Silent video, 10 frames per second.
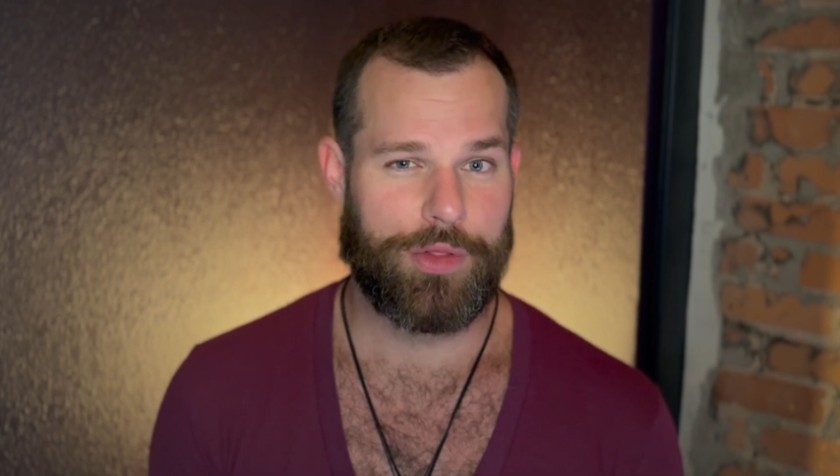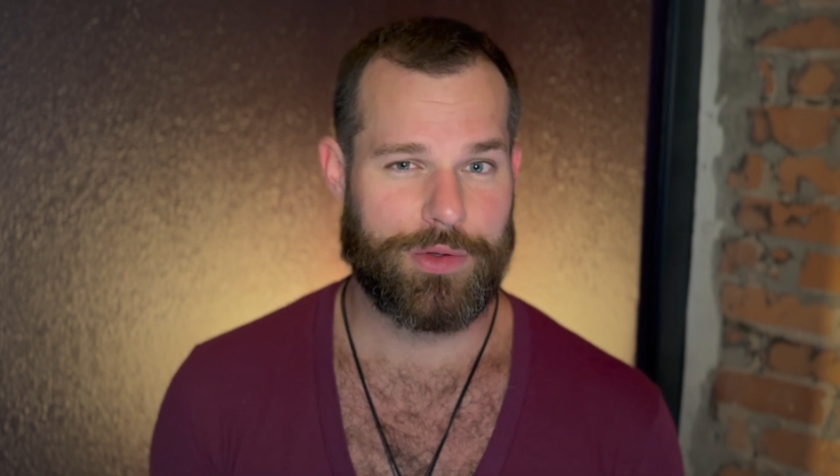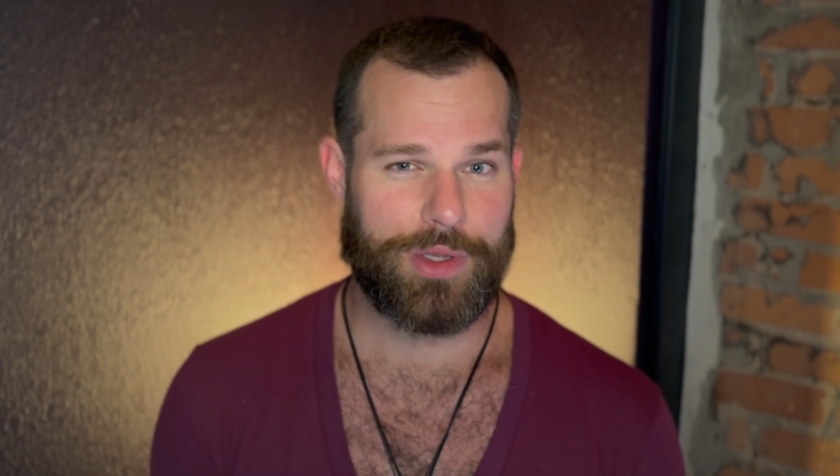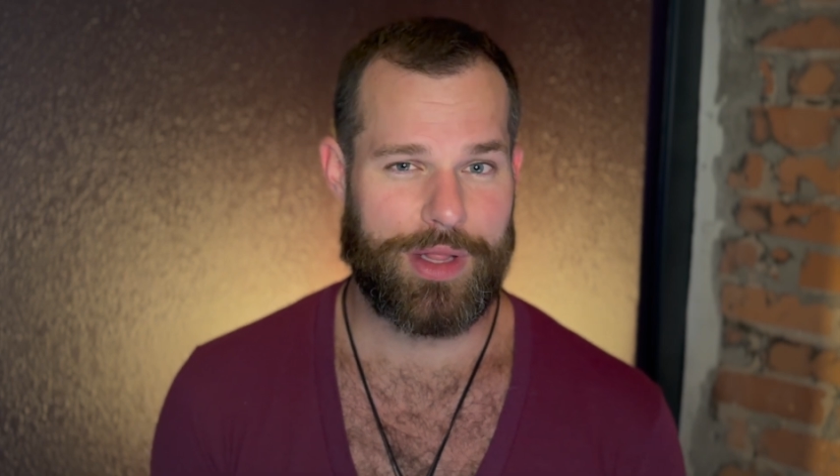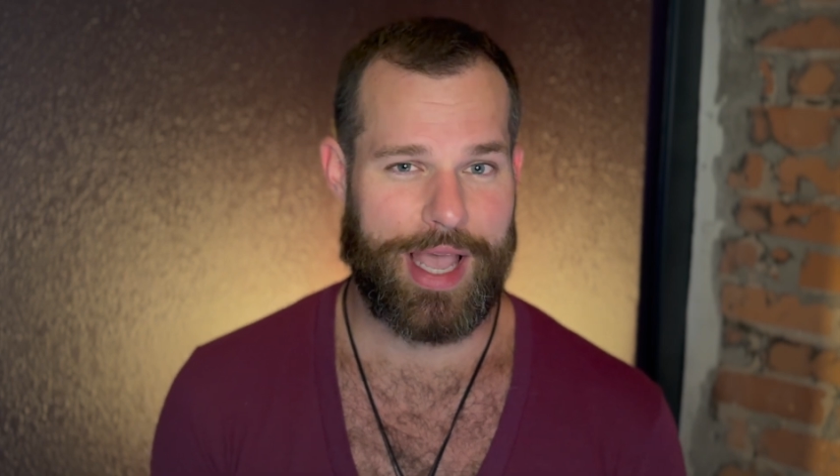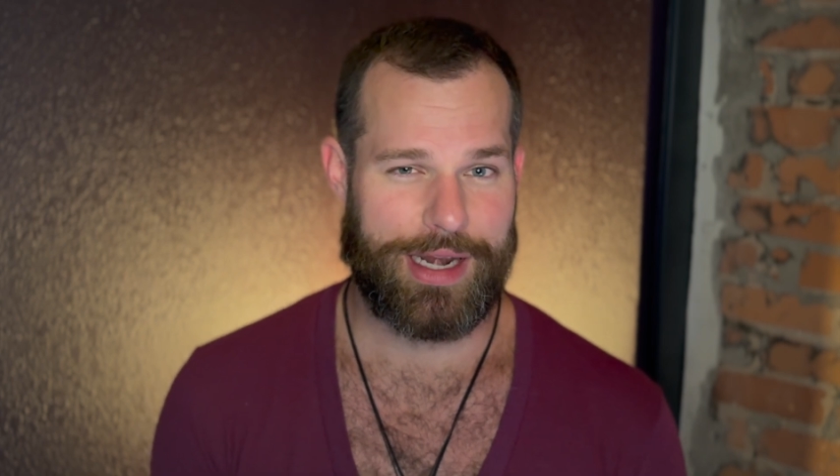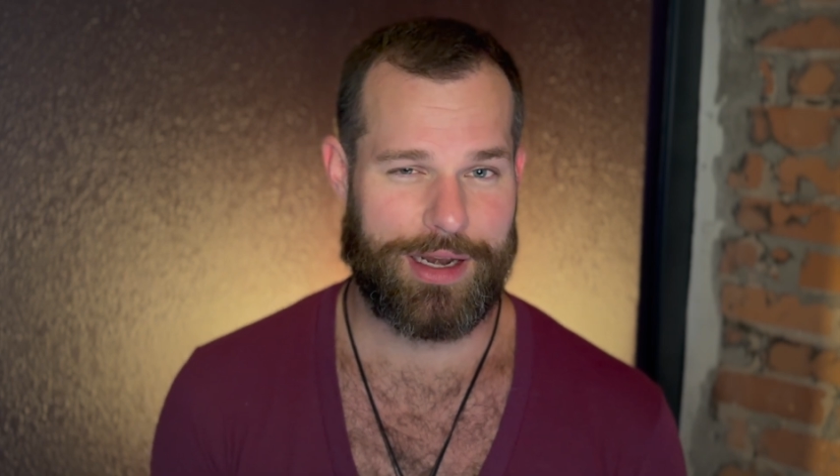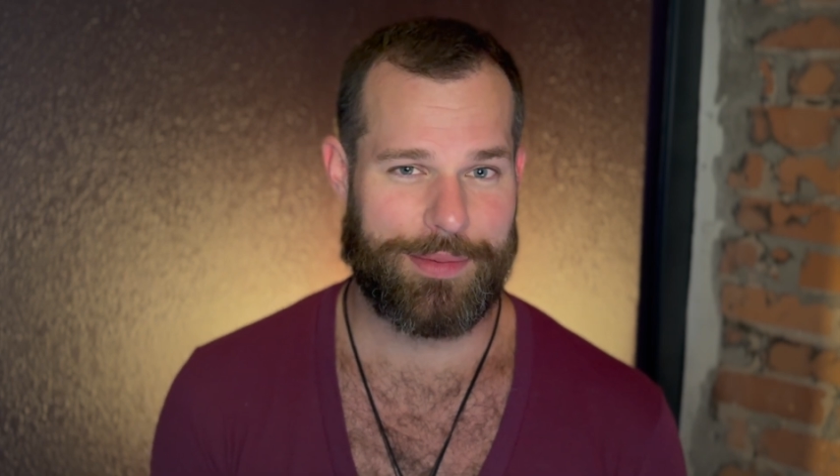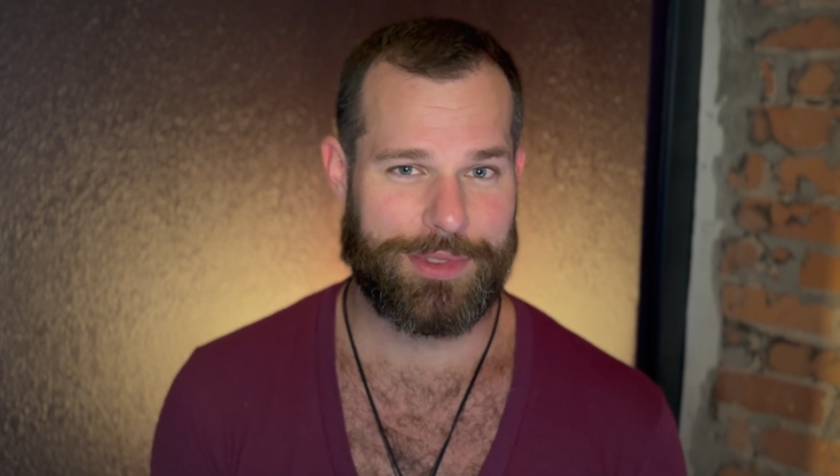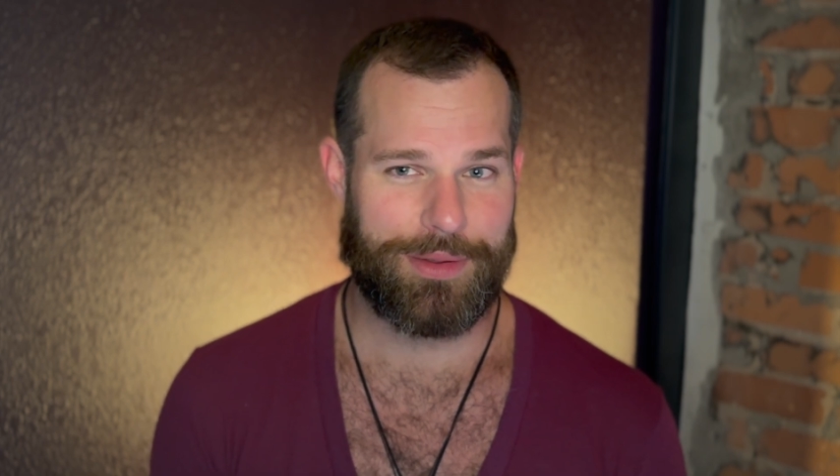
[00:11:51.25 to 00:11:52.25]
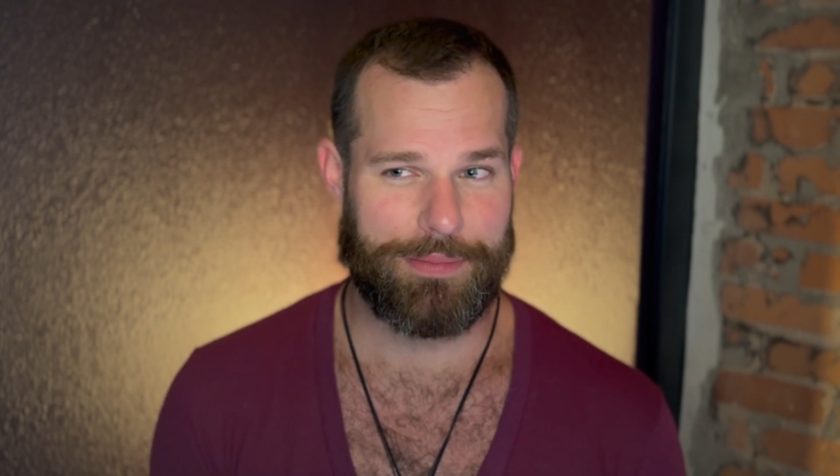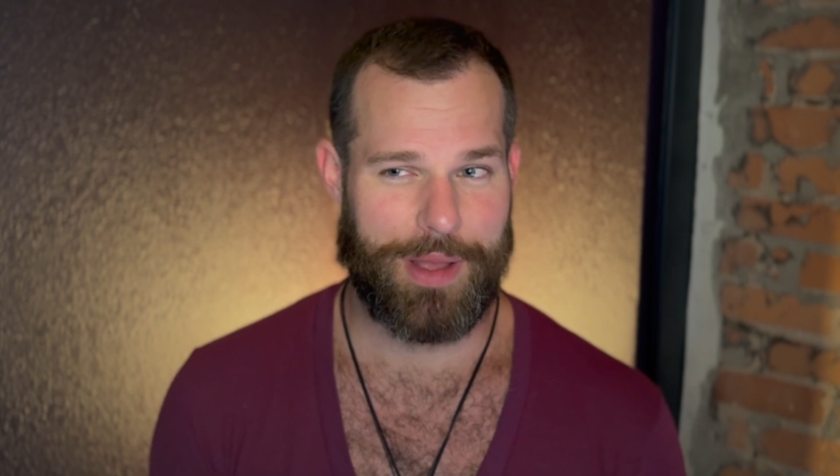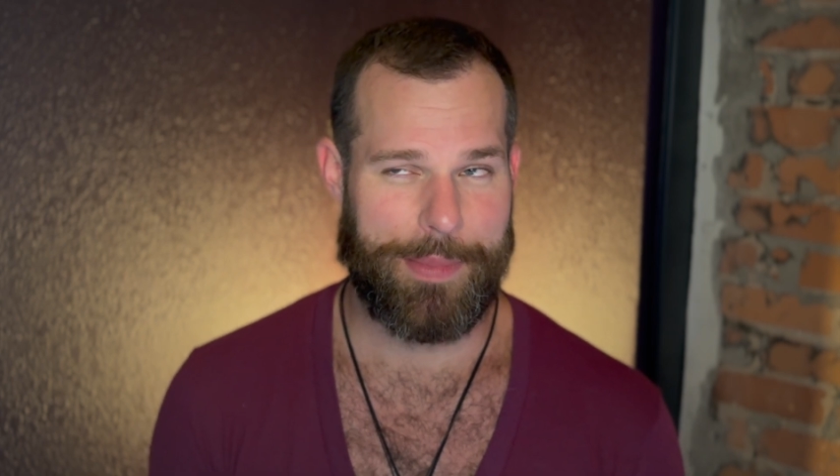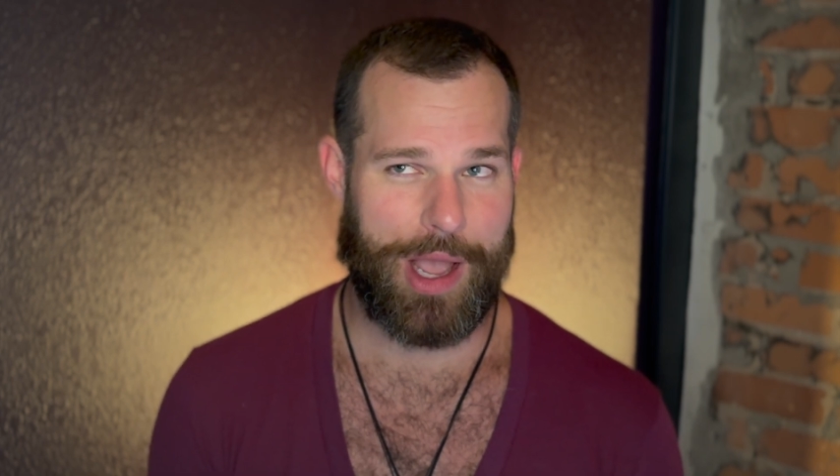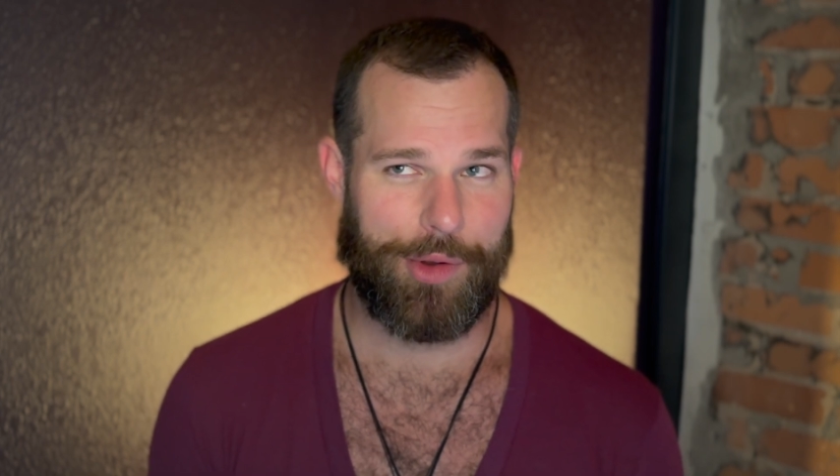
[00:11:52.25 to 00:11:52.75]
Those all added up to
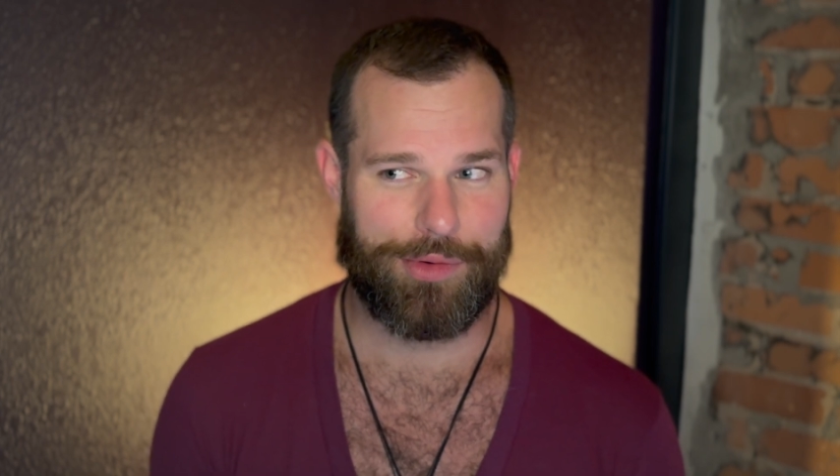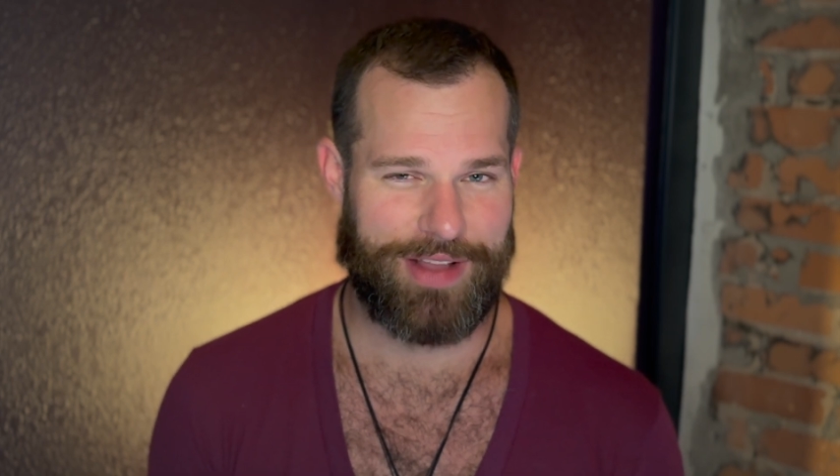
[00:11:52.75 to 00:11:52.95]
about